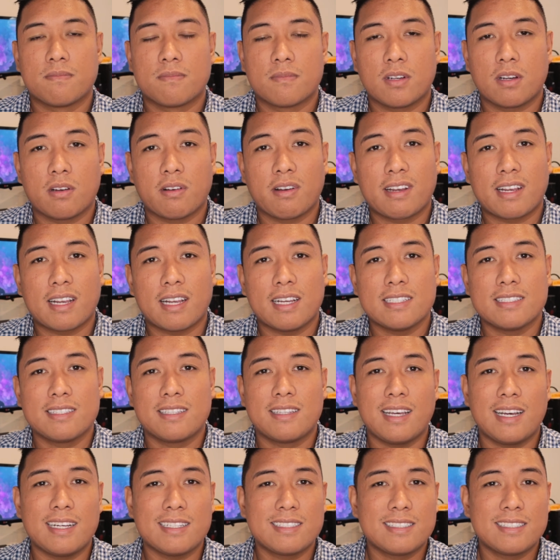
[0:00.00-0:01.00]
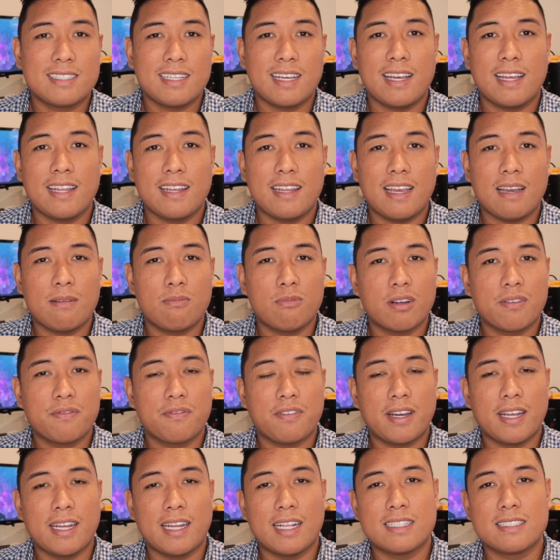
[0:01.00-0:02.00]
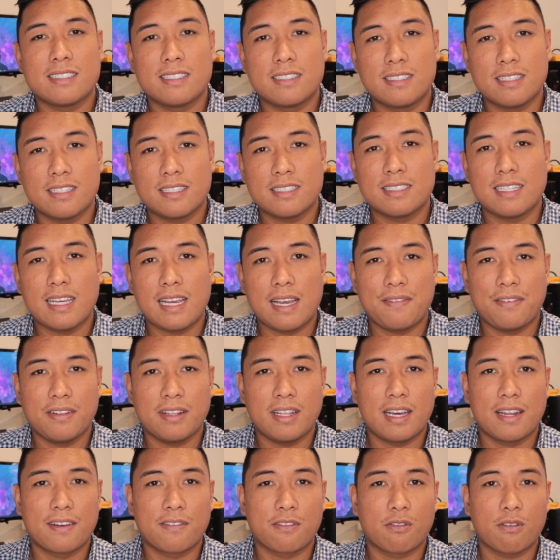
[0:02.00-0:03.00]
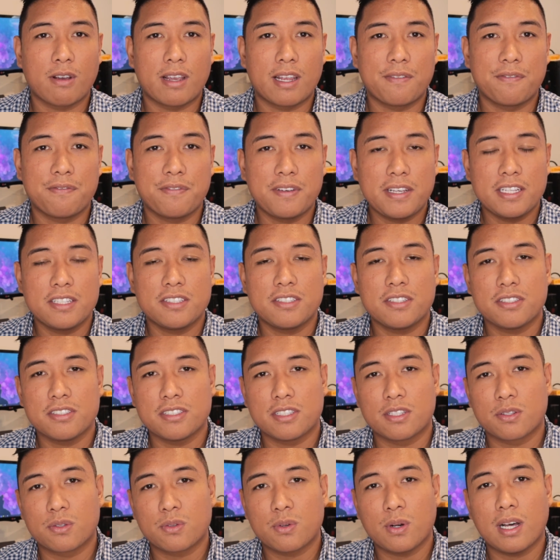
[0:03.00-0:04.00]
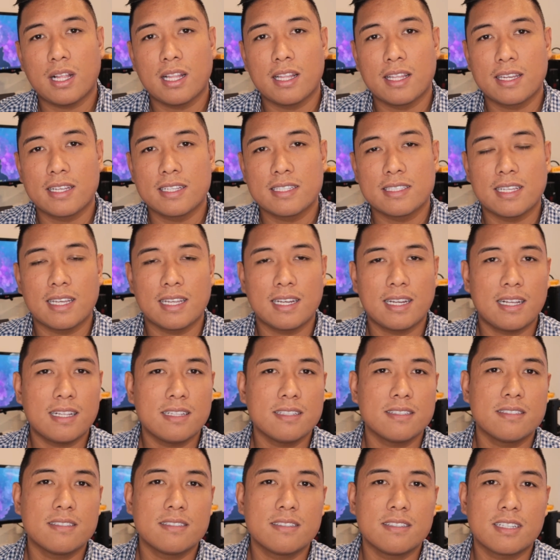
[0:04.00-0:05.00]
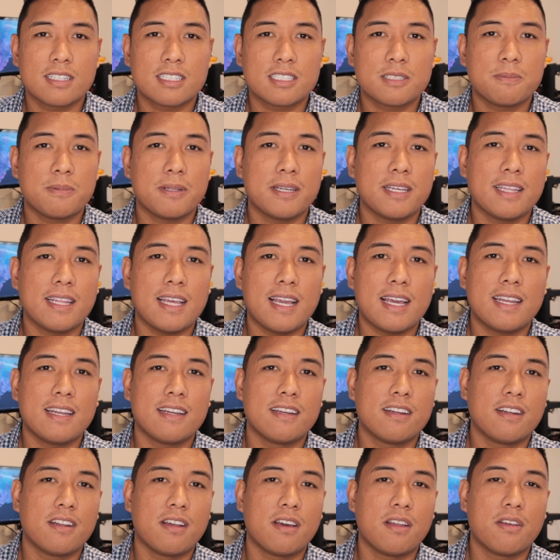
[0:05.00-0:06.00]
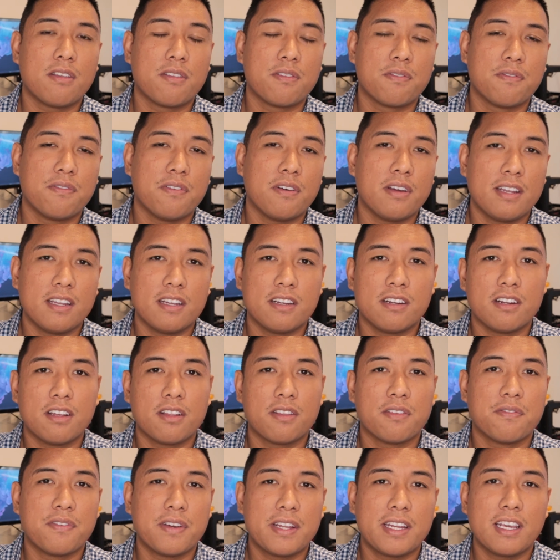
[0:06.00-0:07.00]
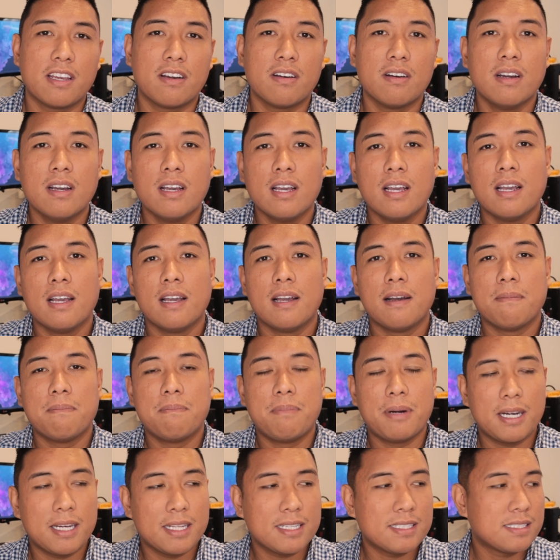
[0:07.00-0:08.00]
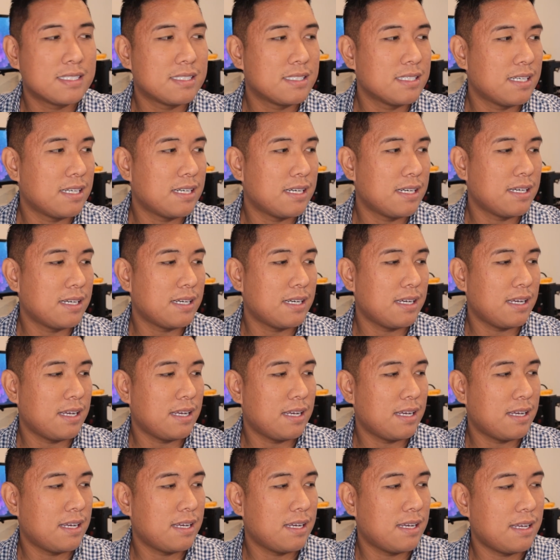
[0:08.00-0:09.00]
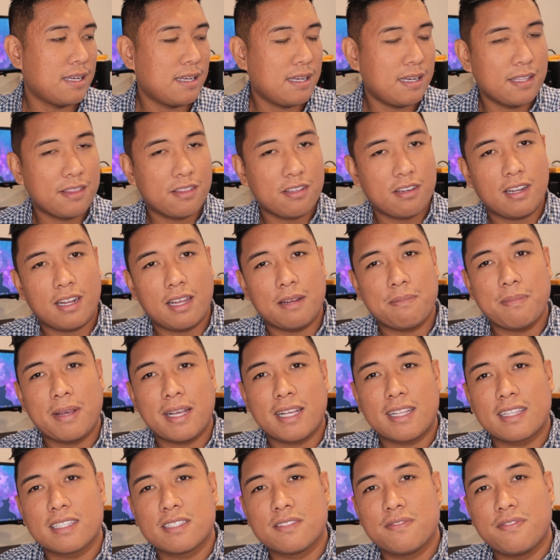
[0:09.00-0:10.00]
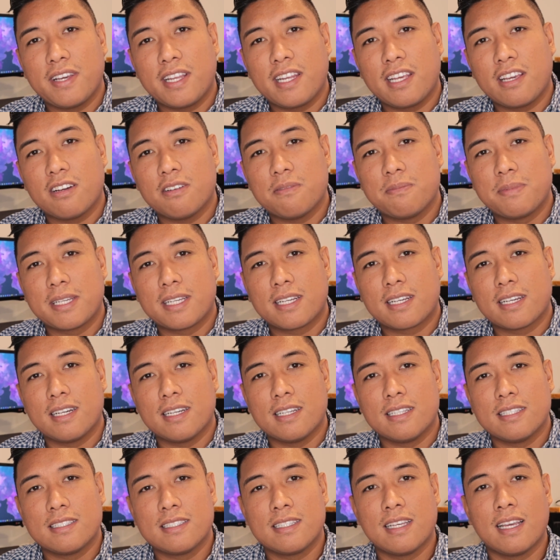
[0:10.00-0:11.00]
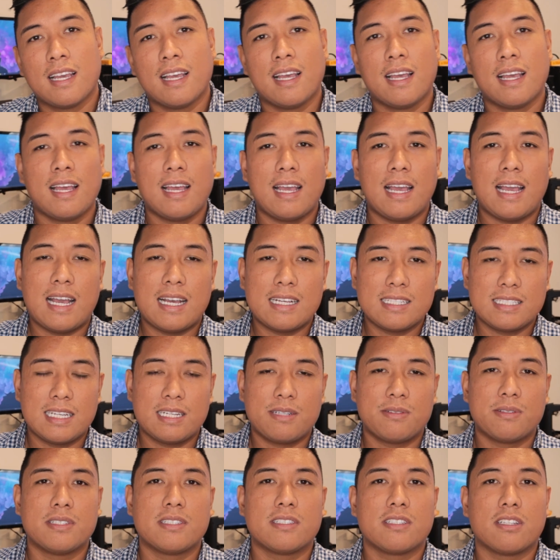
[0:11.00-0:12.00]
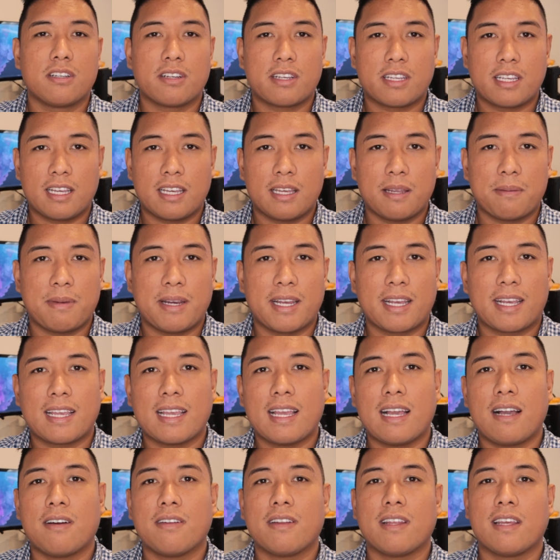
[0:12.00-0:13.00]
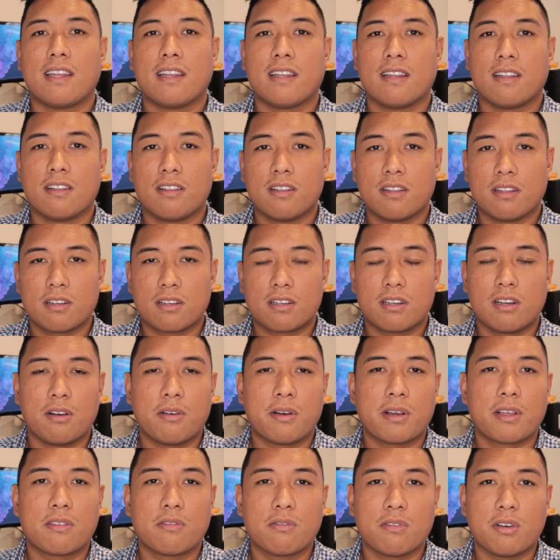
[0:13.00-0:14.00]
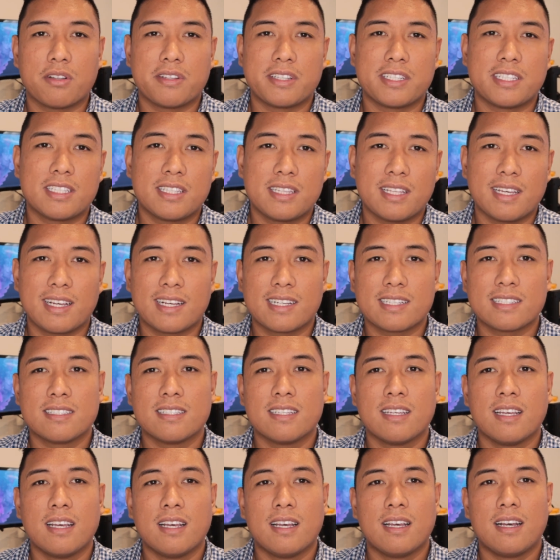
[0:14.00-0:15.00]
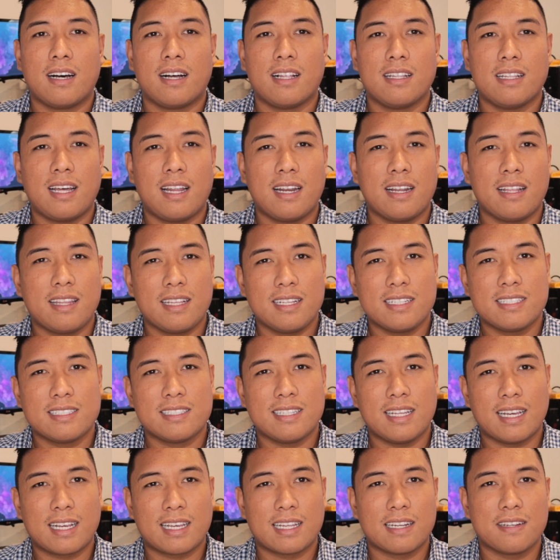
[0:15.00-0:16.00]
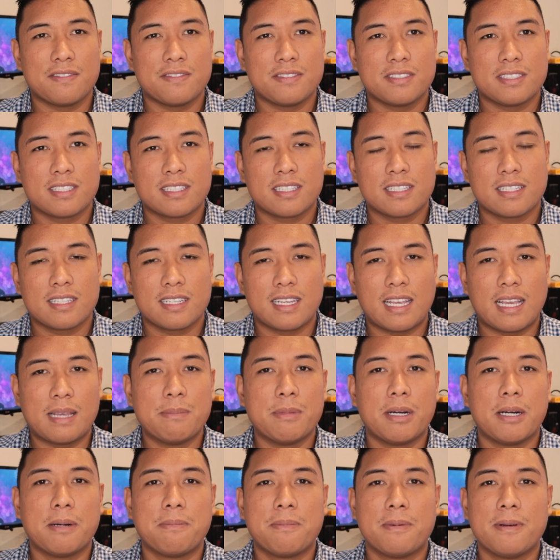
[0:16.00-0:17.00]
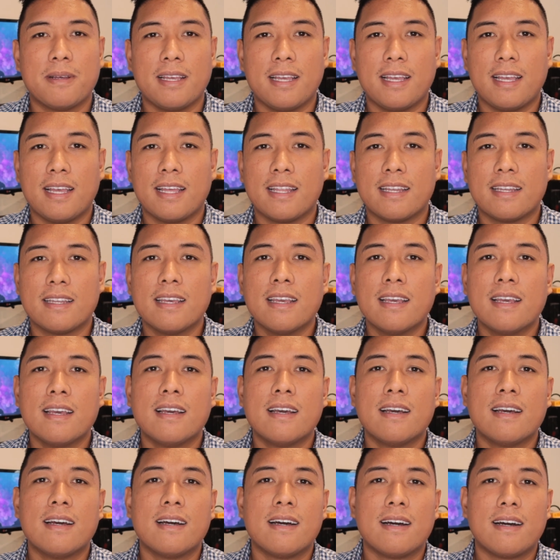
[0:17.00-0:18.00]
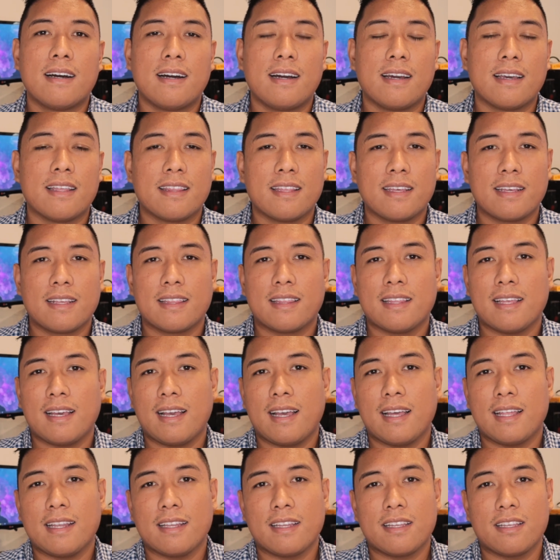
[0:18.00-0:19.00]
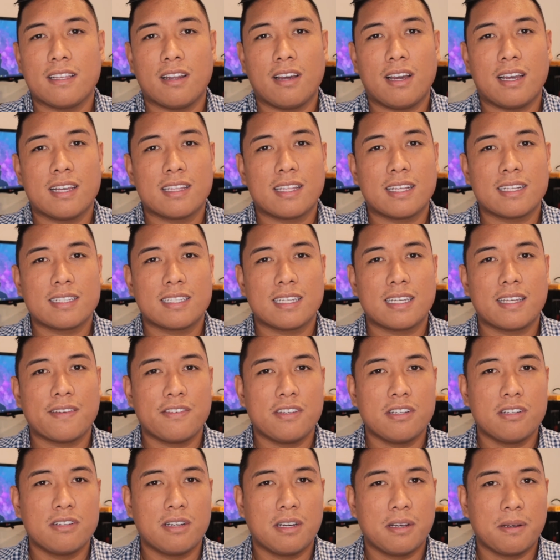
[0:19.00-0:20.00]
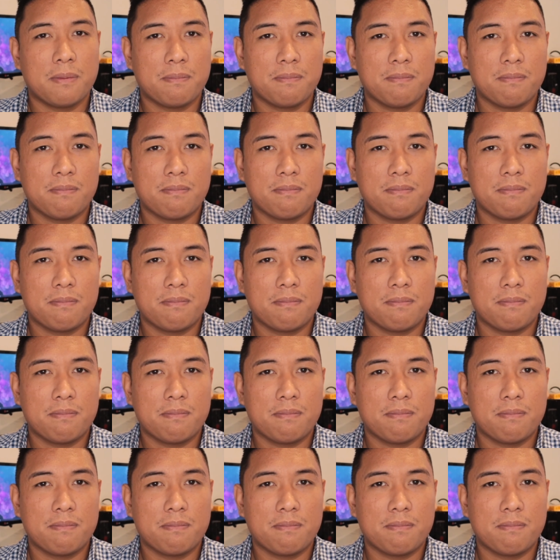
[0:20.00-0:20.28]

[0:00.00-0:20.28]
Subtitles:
All right, guys, that said, M1 Finance does have a lot of great features and qualities, and I'll explain that in another video. But I thought I'd make this video because as I was looking at my account and going through all these things, a lot of these negatives came up, and I think that, I'd like to give you a